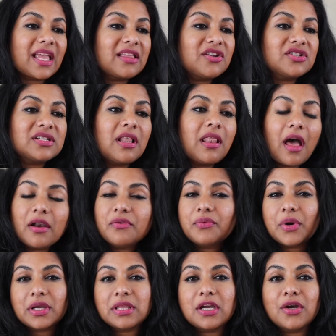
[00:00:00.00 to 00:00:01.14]
There's a lot of
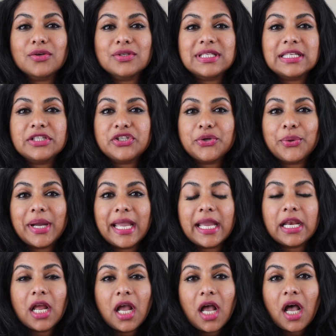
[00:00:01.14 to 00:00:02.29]
work that goes into
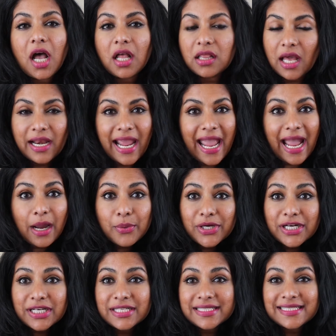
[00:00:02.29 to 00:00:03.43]
it, a lot of
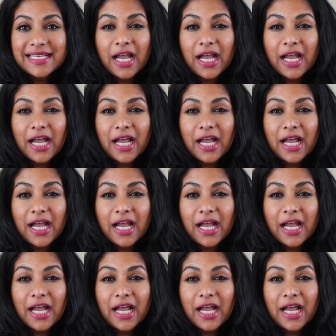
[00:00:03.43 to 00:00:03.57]
hours.